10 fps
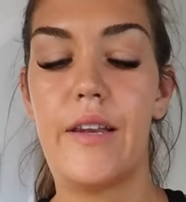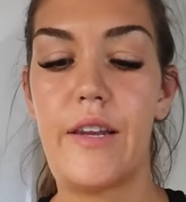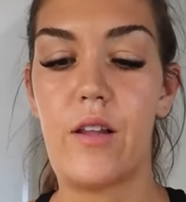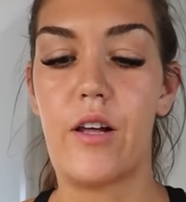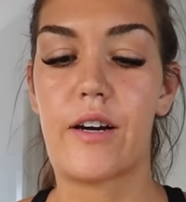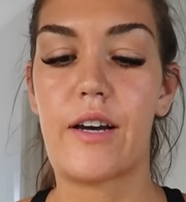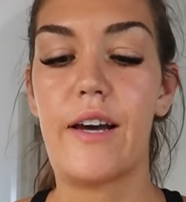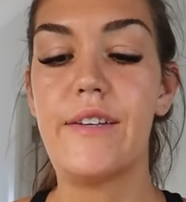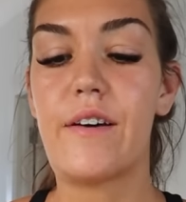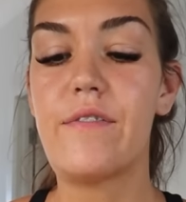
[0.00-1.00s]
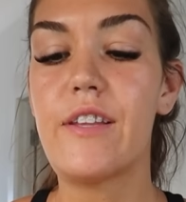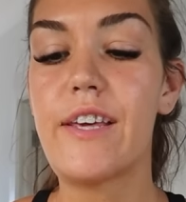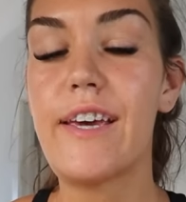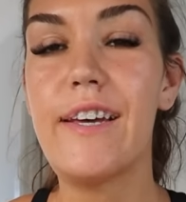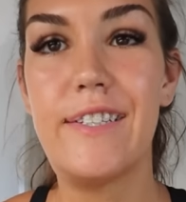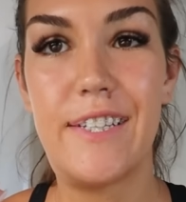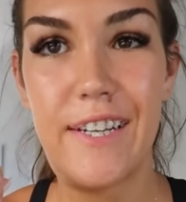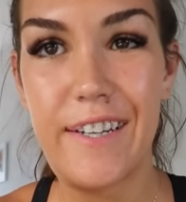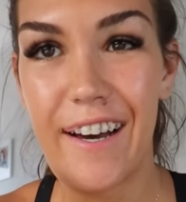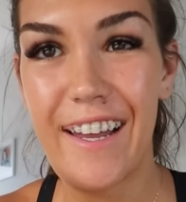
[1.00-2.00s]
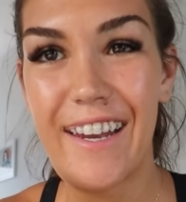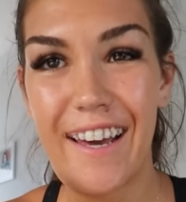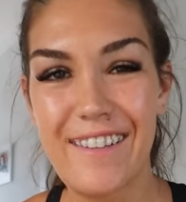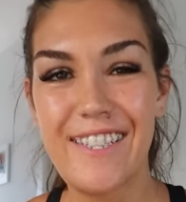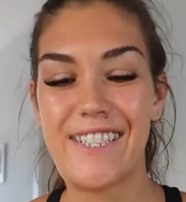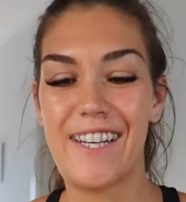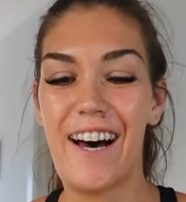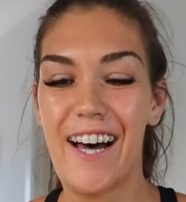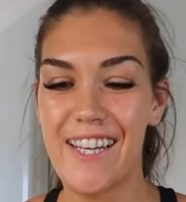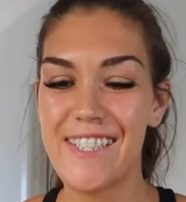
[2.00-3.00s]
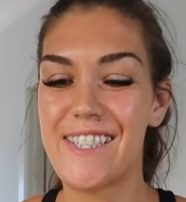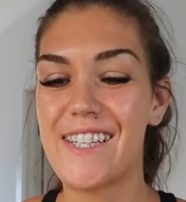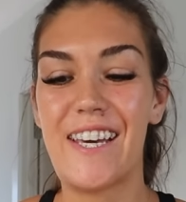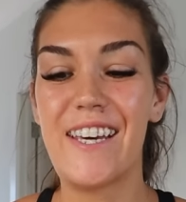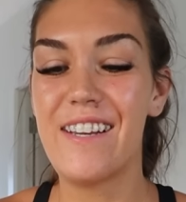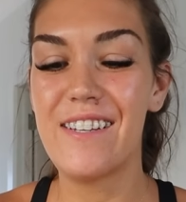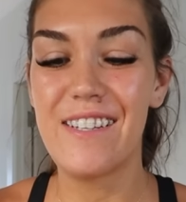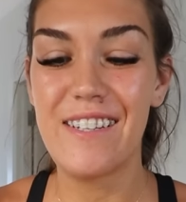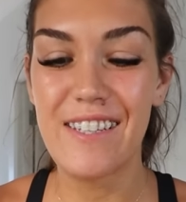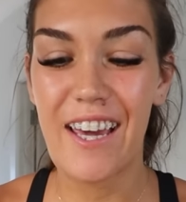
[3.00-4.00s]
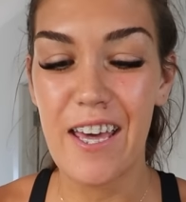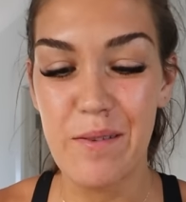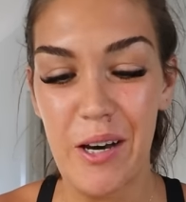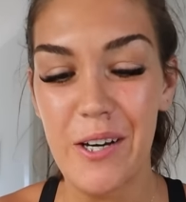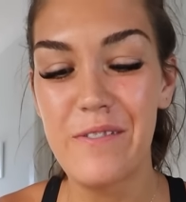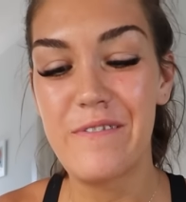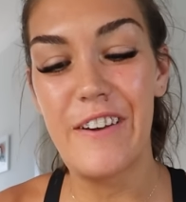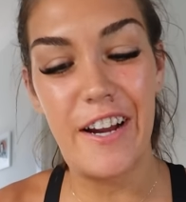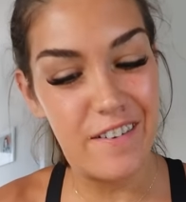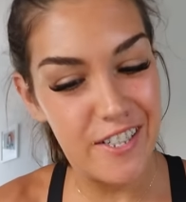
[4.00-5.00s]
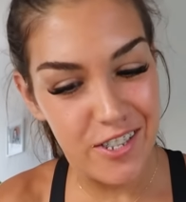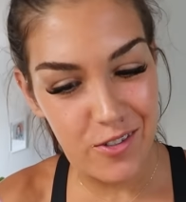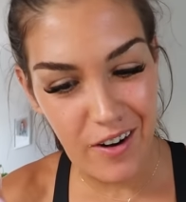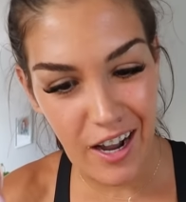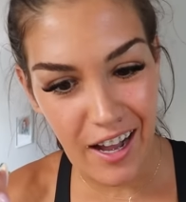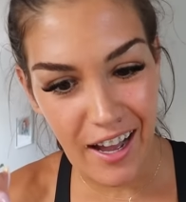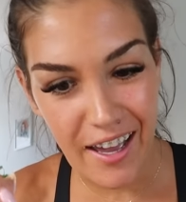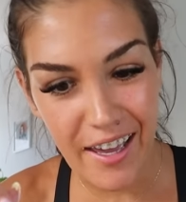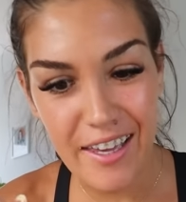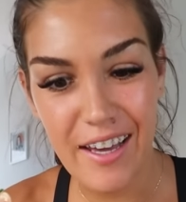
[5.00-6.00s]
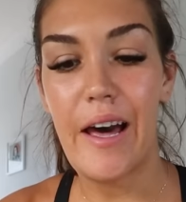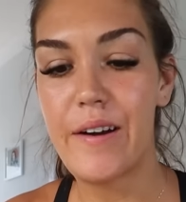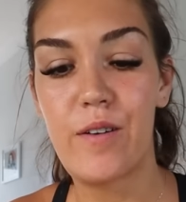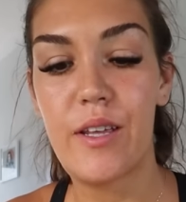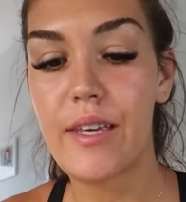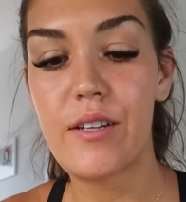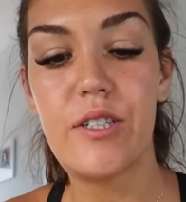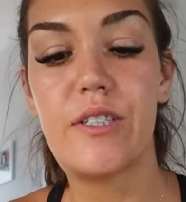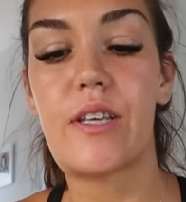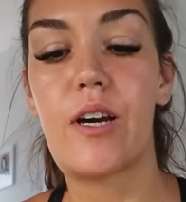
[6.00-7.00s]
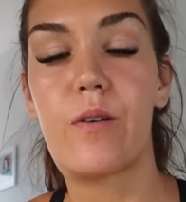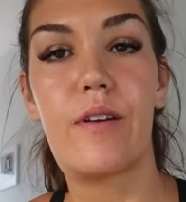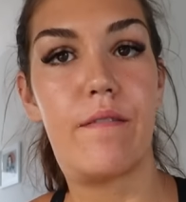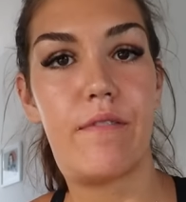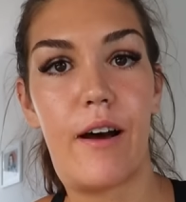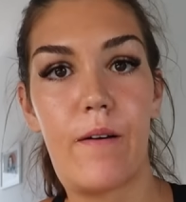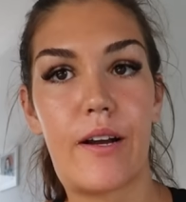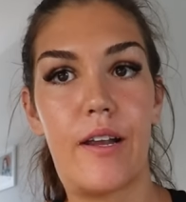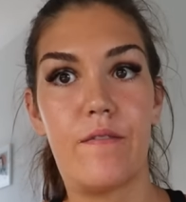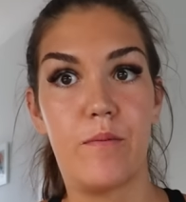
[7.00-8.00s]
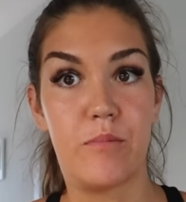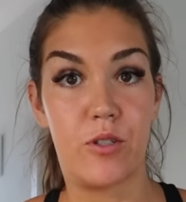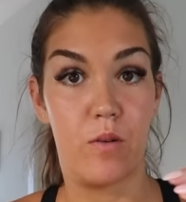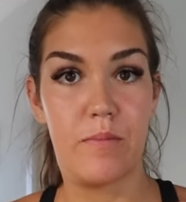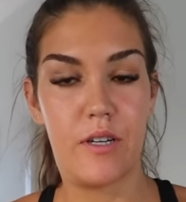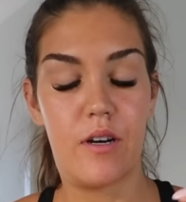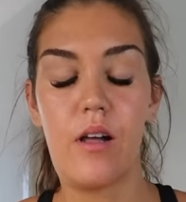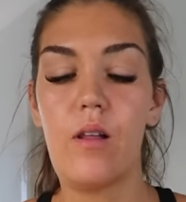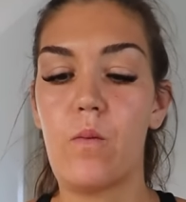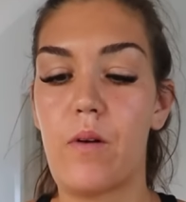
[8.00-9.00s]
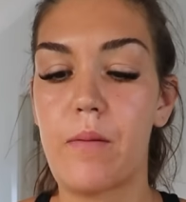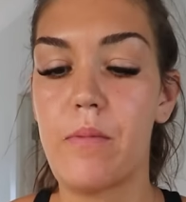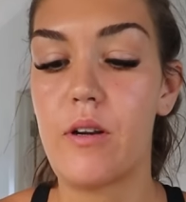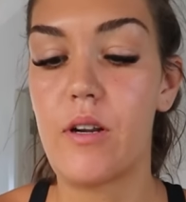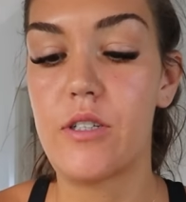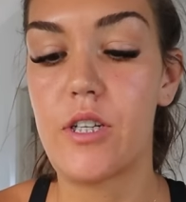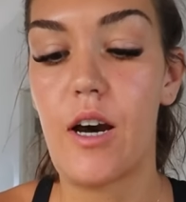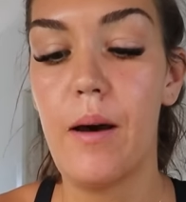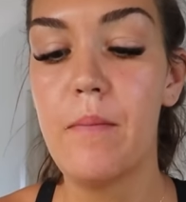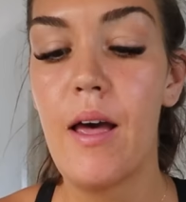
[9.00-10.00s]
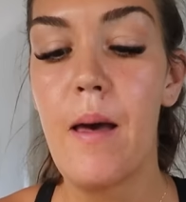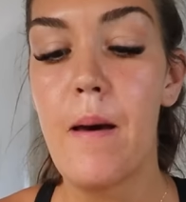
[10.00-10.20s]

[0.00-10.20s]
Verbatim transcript: Now look, I definitely did not nail the sauce. It came out very dry. I don't know, I think just the coconut flour kind of absorbed it all when I put it on top.